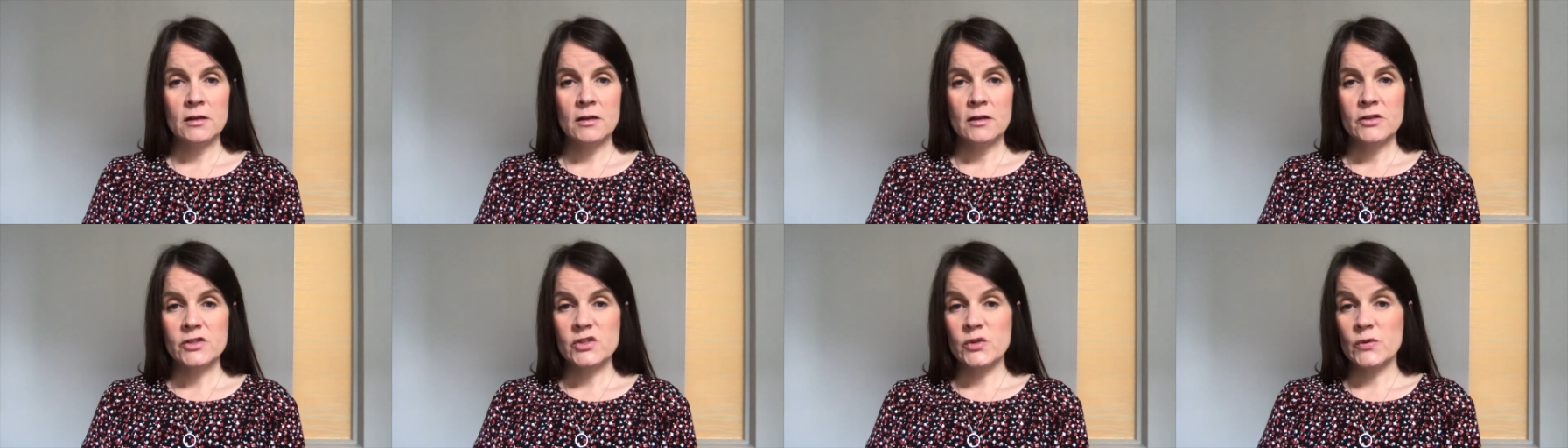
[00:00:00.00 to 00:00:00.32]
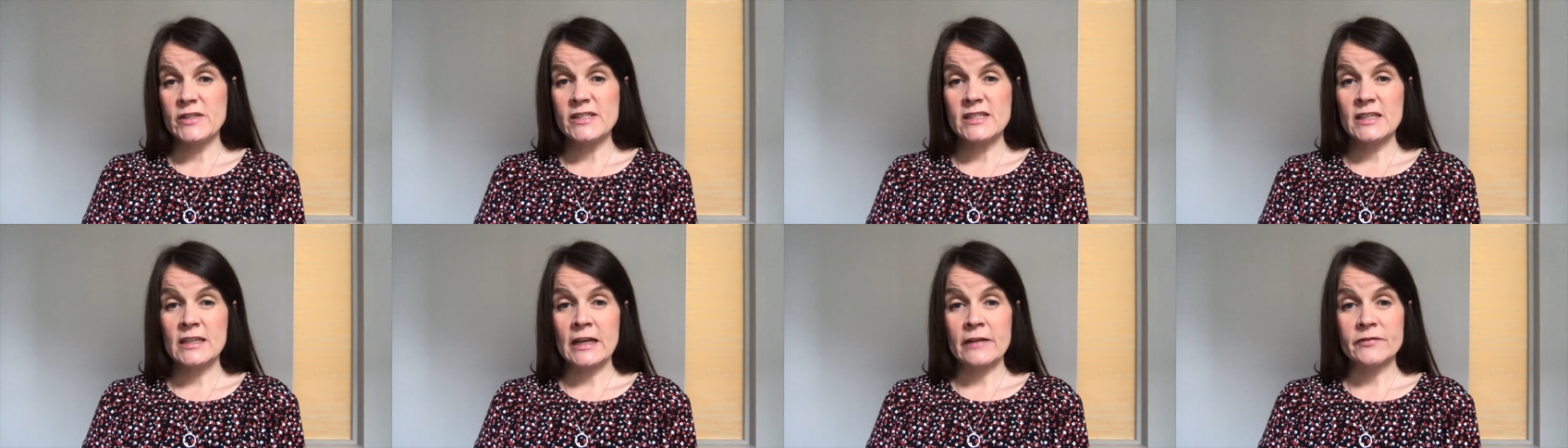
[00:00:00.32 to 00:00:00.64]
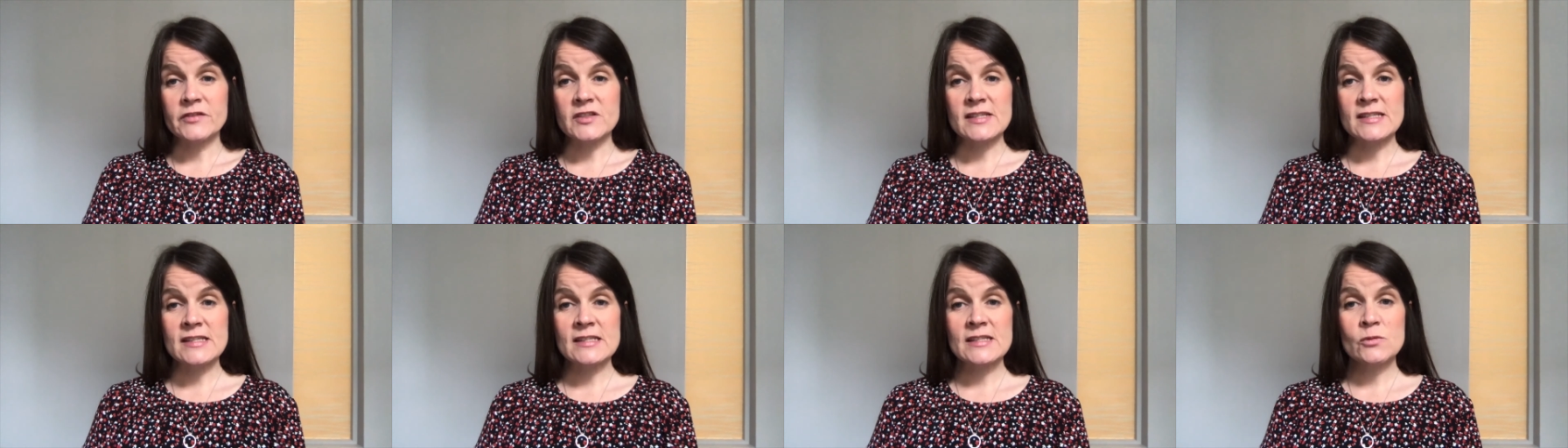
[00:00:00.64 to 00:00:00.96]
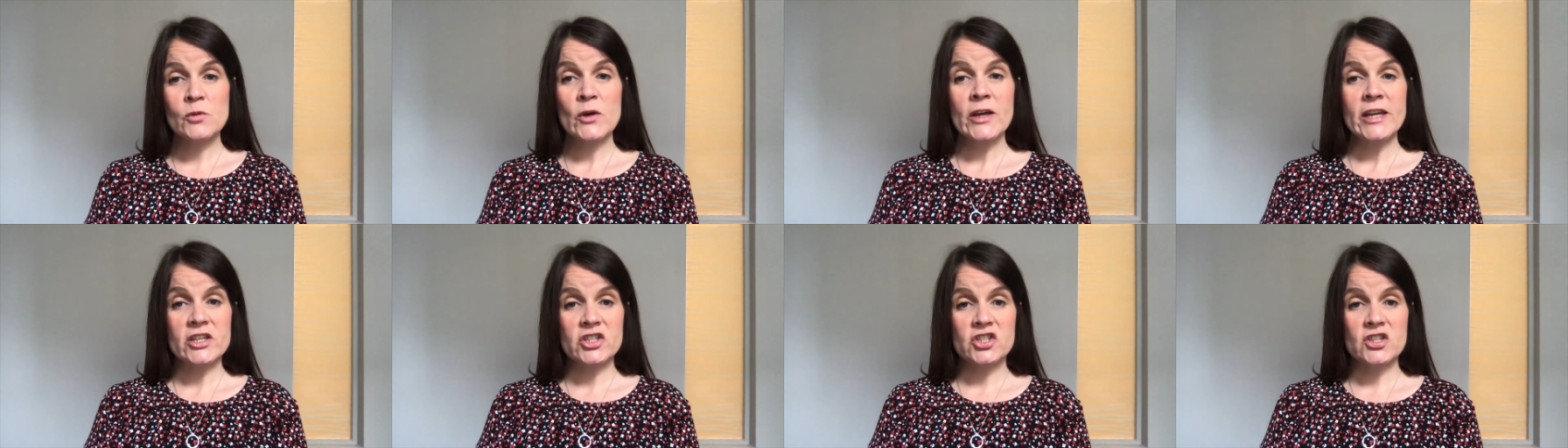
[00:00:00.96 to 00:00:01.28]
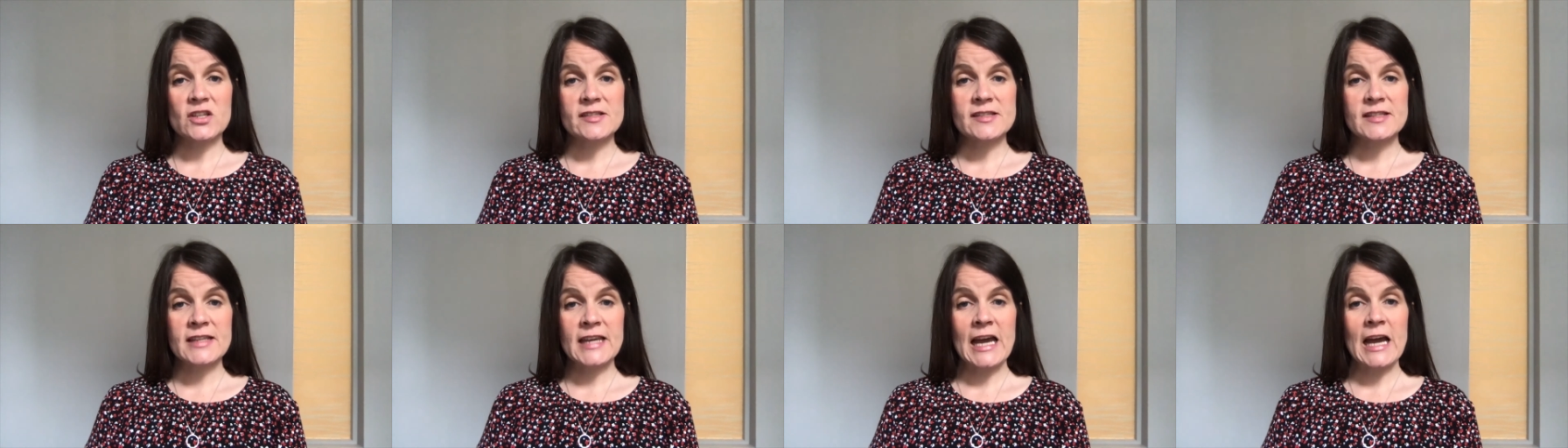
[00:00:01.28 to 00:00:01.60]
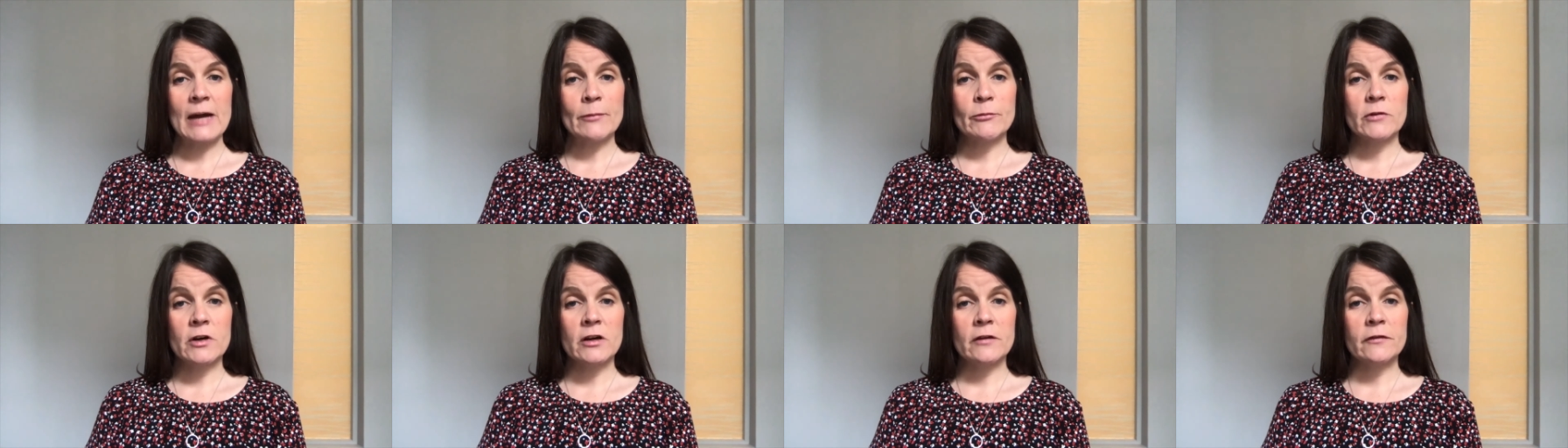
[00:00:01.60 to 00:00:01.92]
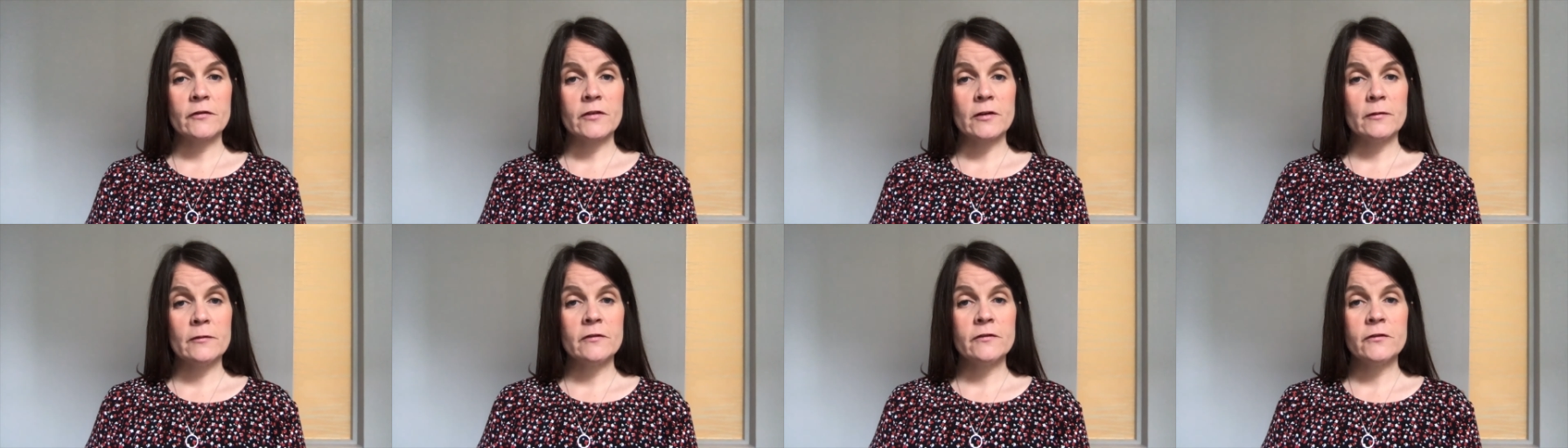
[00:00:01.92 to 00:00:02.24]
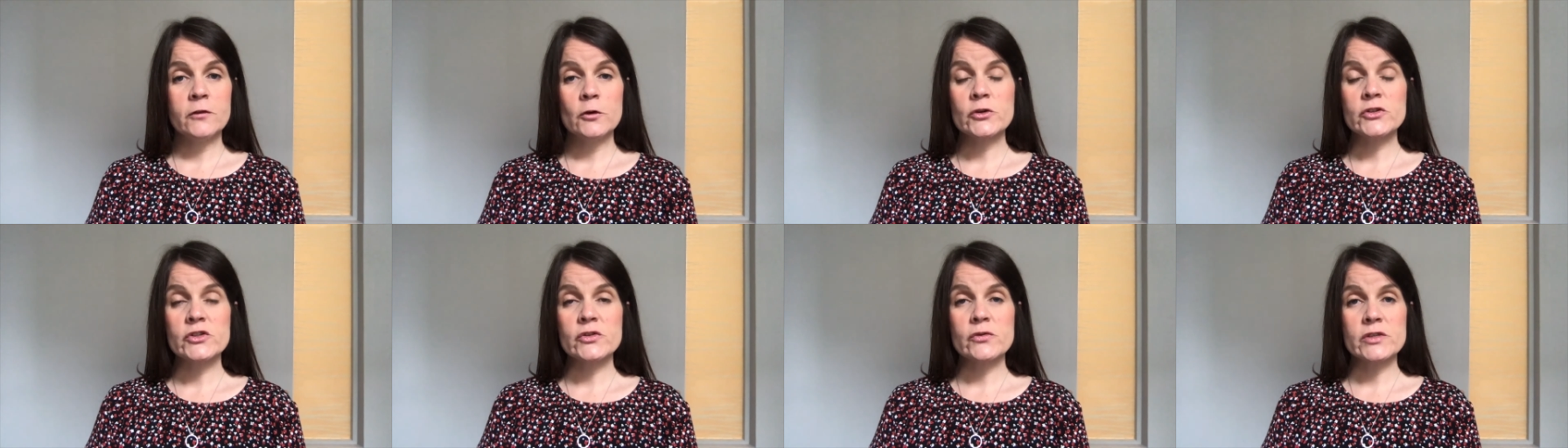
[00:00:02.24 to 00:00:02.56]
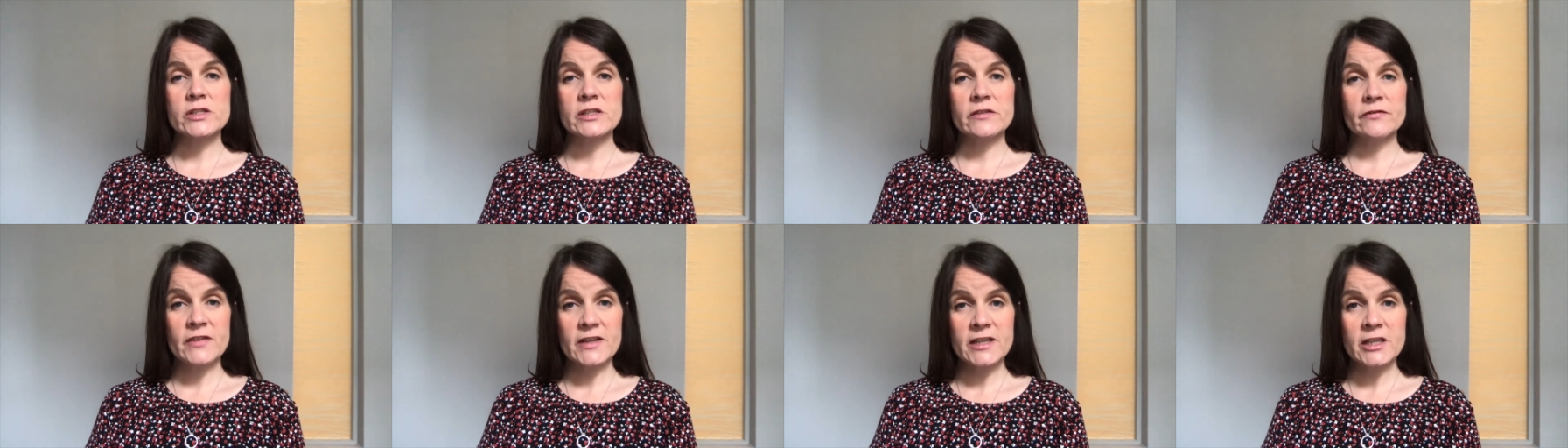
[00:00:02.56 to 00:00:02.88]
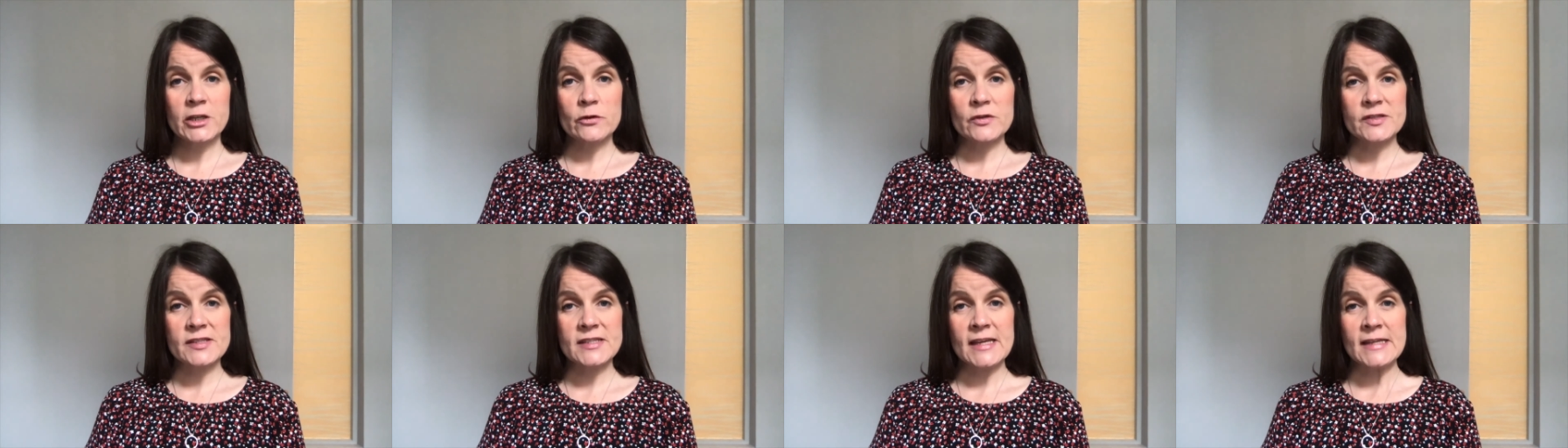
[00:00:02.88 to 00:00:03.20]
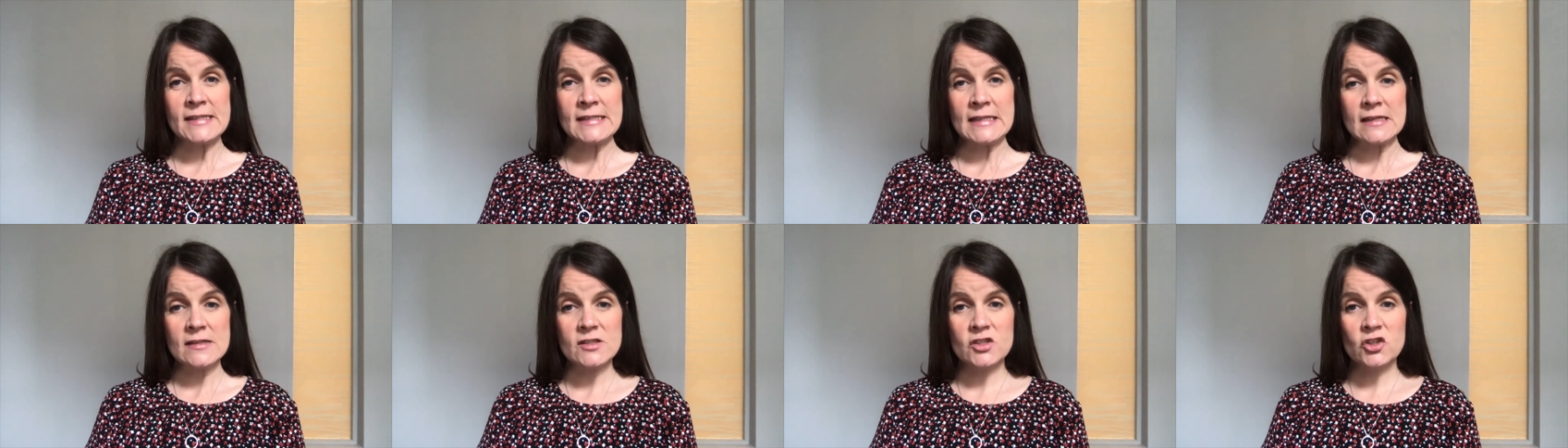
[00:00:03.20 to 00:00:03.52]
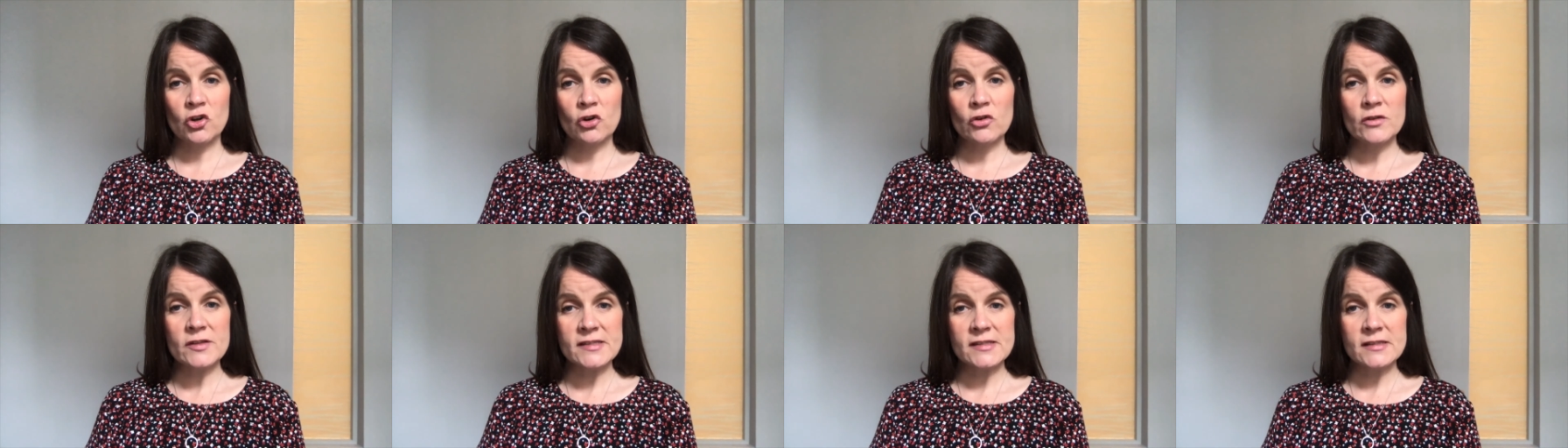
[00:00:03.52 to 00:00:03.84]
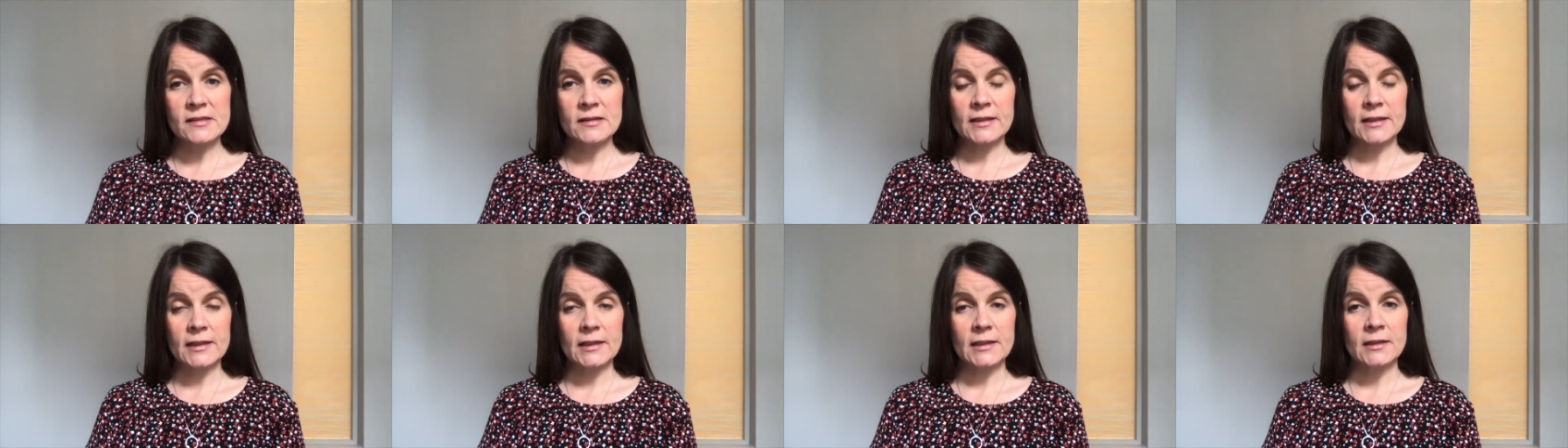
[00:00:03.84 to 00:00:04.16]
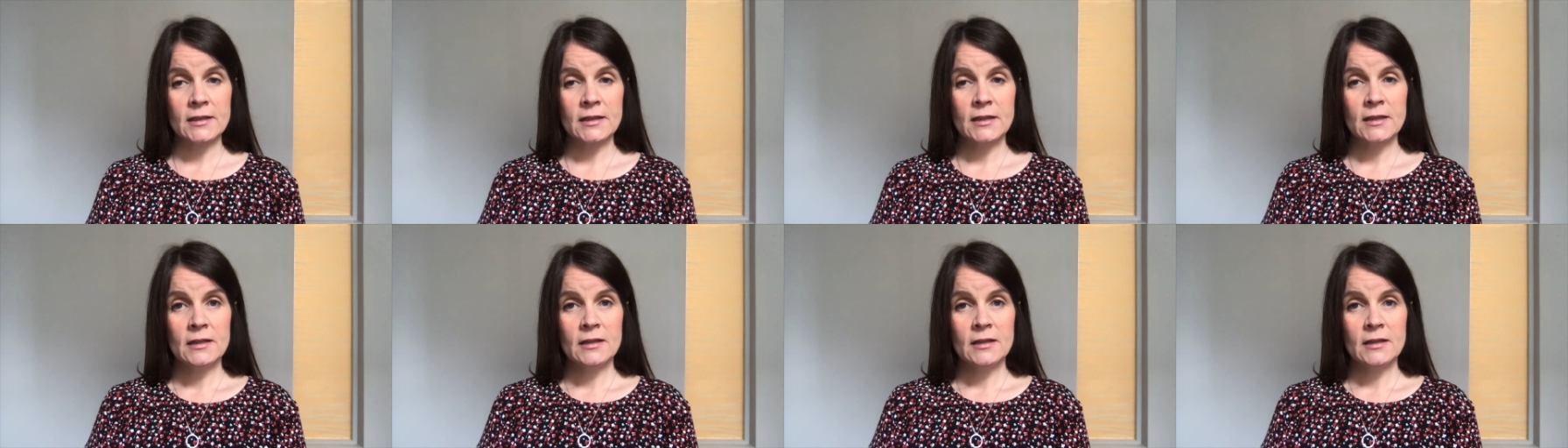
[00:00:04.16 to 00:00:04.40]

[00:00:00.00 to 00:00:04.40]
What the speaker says: so he didn't have to switch his camera from photo to video settings constantly.